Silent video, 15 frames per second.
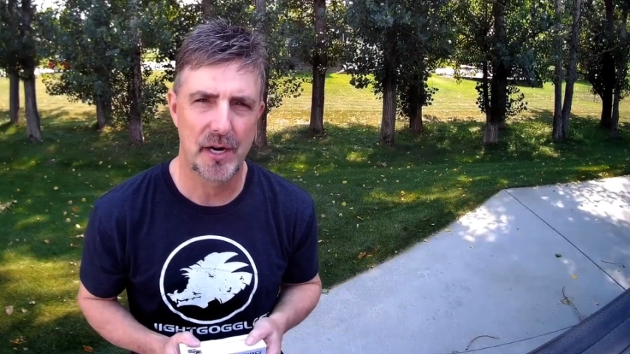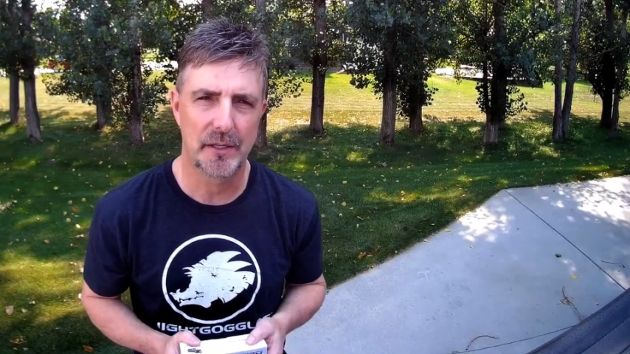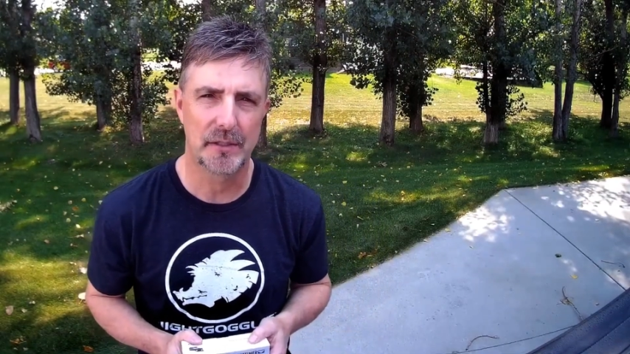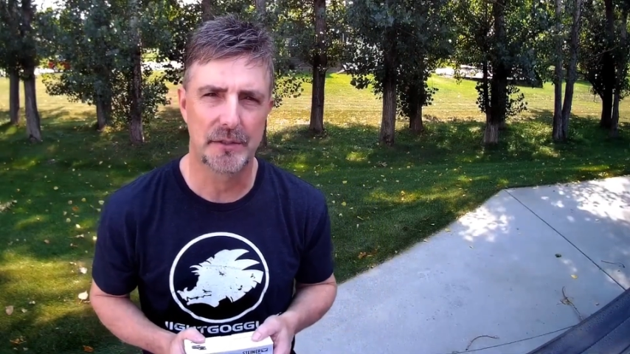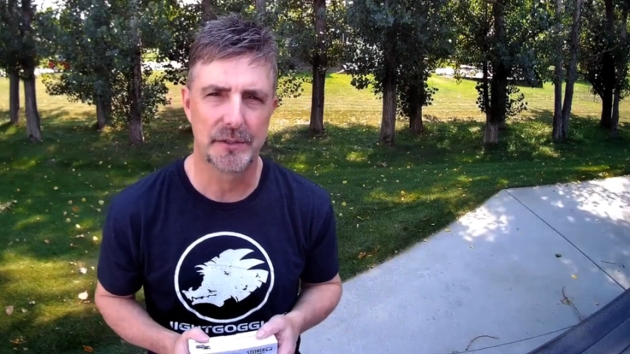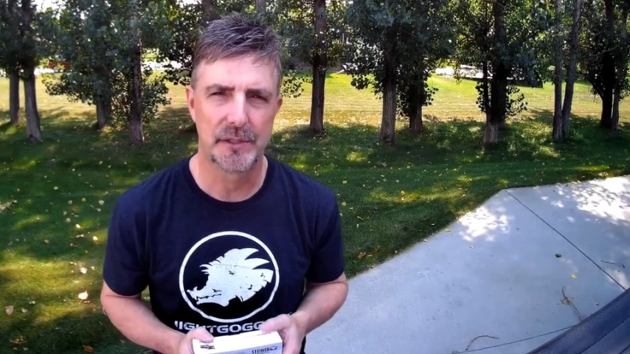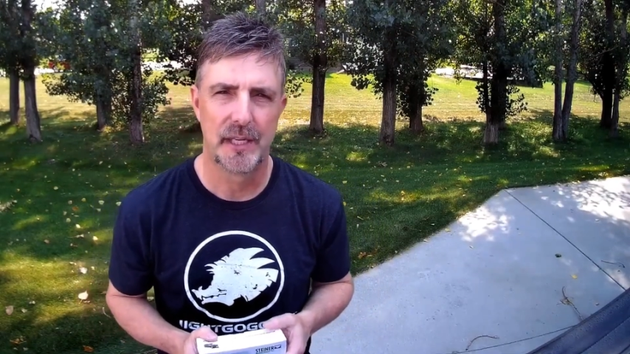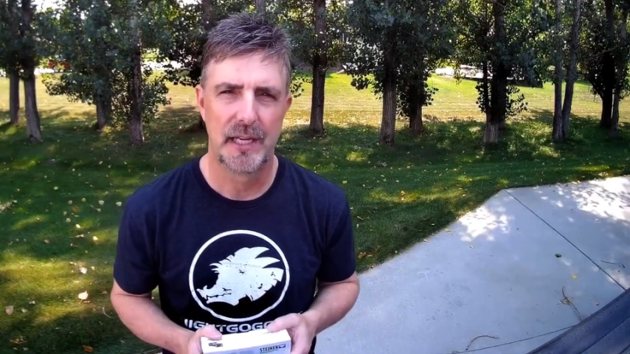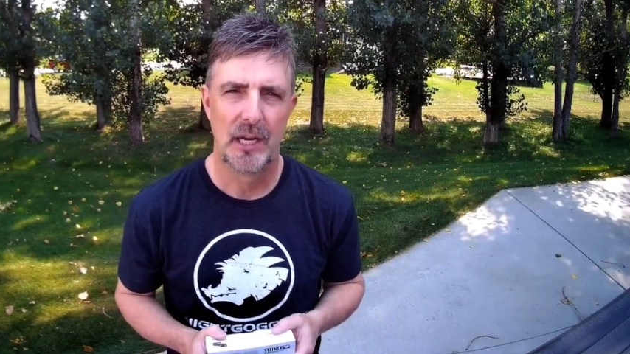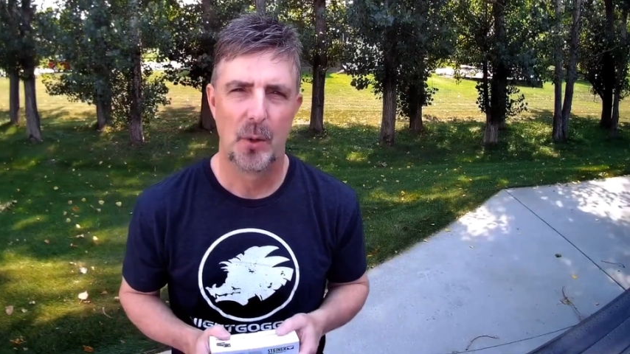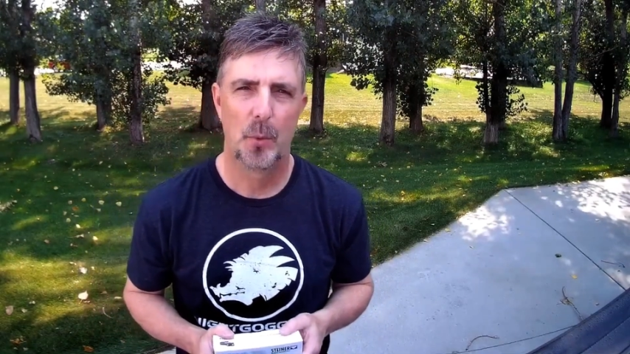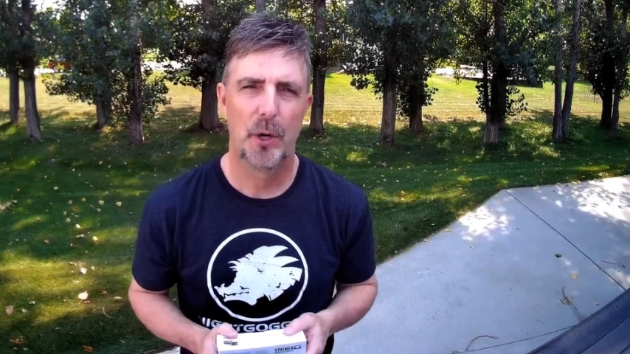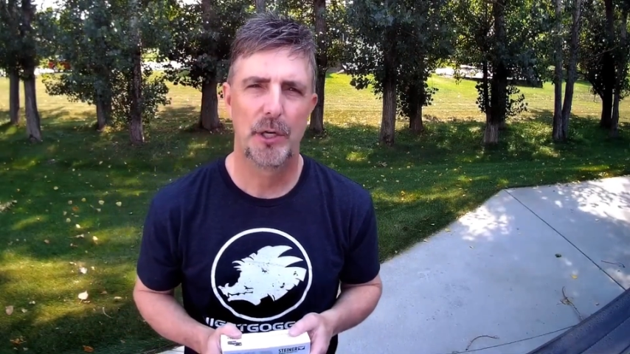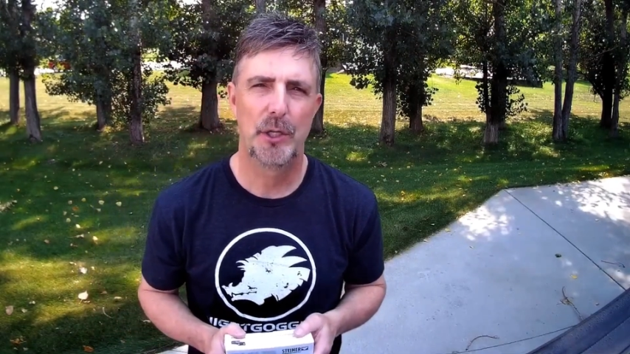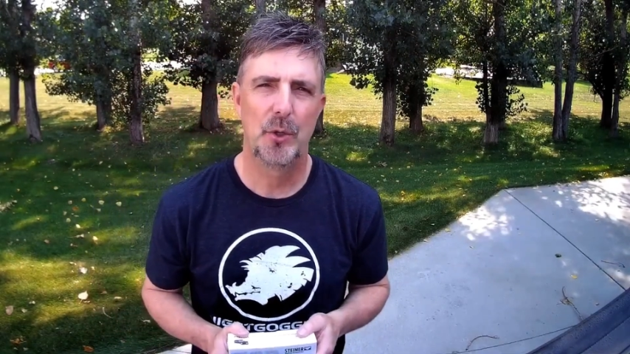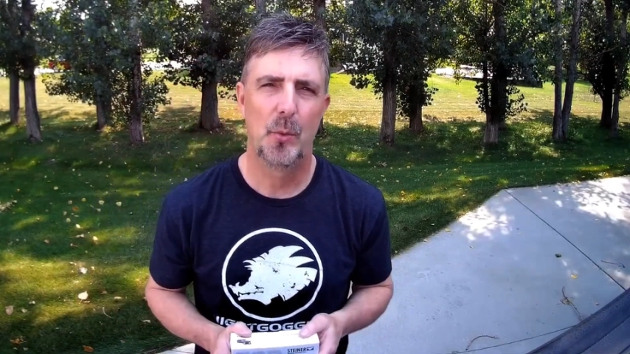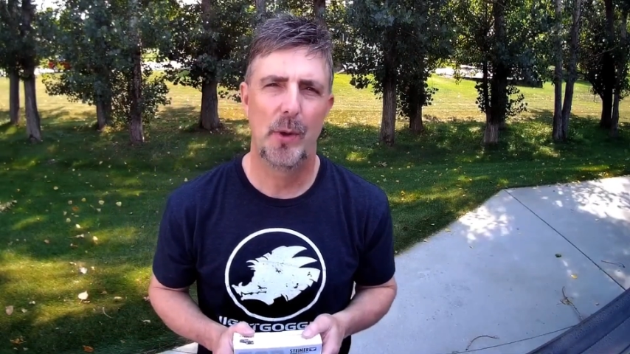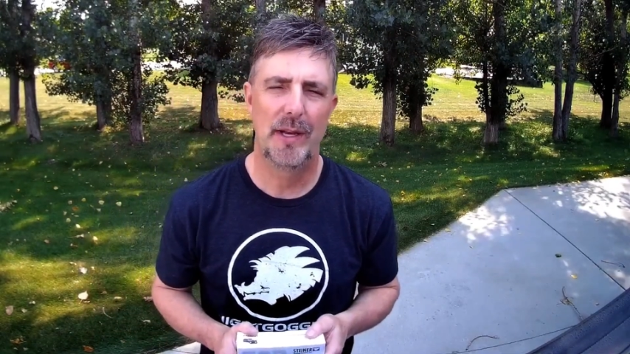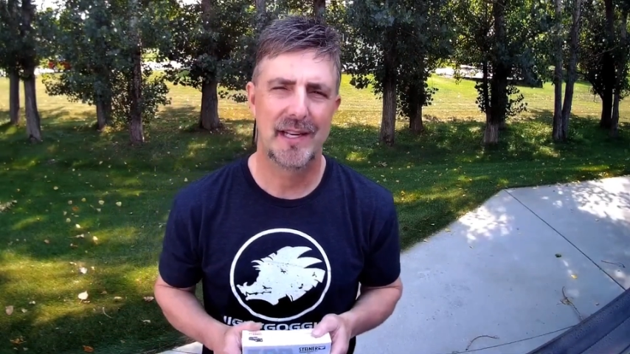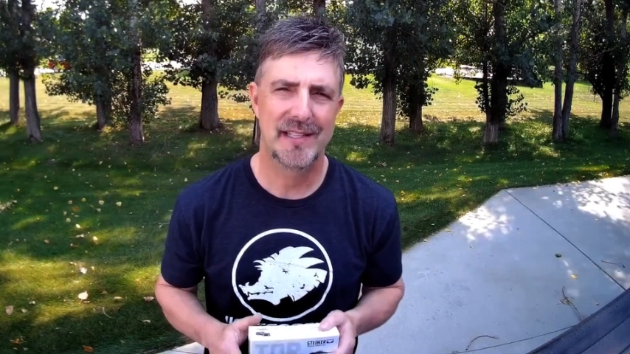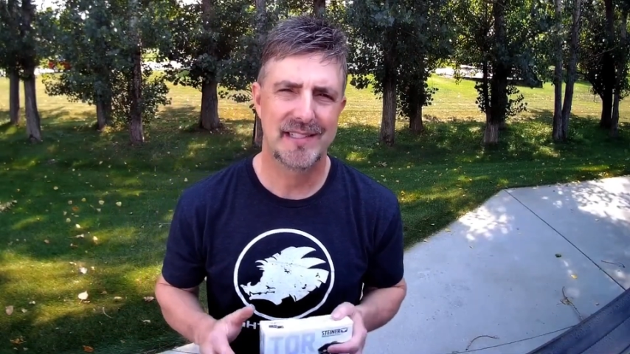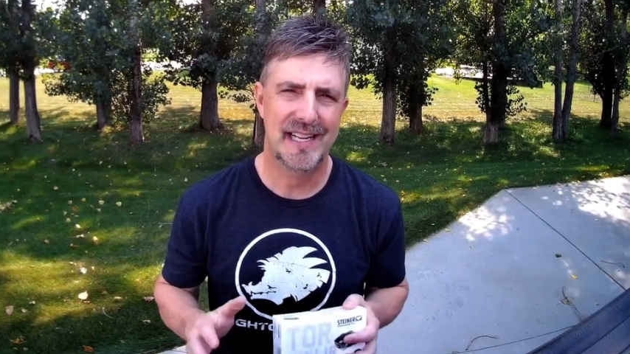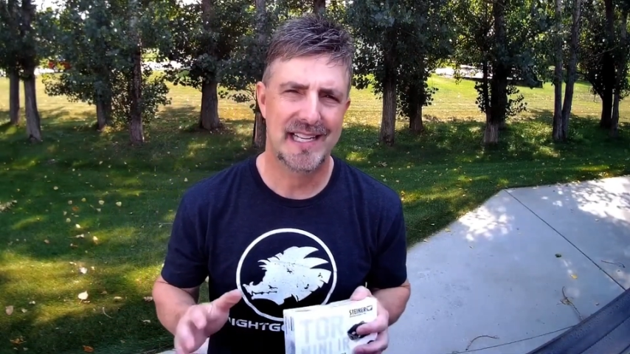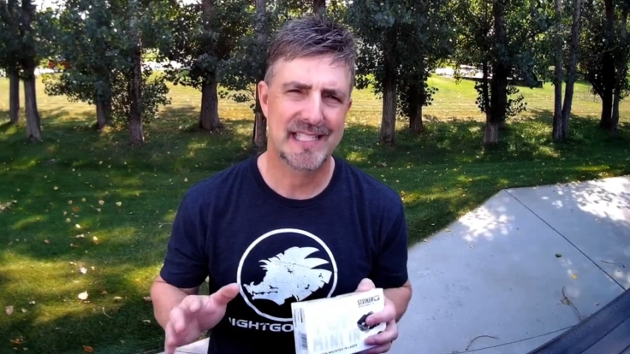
uh, pro staff